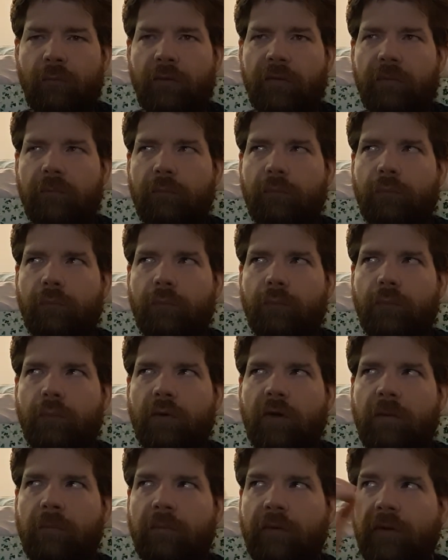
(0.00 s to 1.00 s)
what
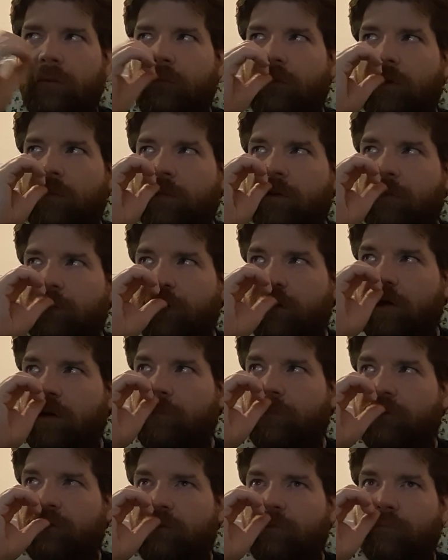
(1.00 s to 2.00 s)
I want to bring
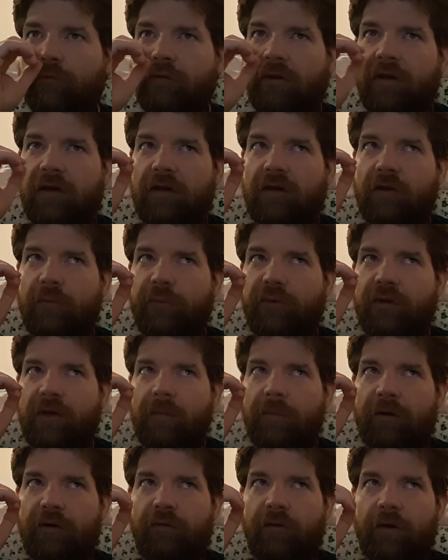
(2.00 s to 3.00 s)
up was, so I can
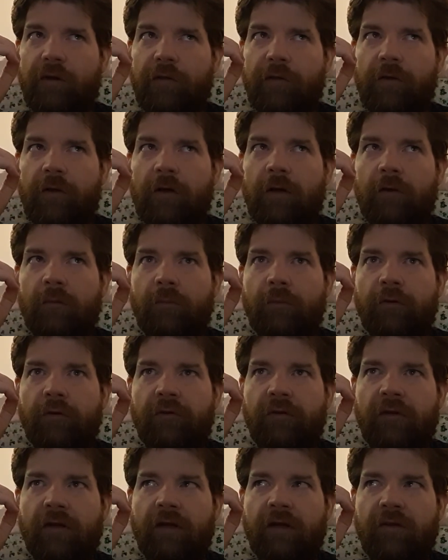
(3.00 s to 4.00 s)
keep my train of thought,
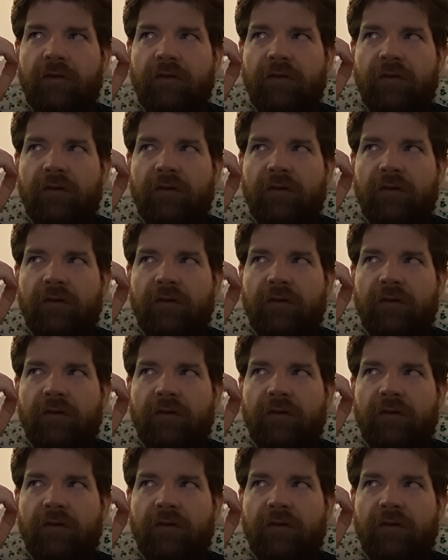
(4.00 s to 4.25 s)
was that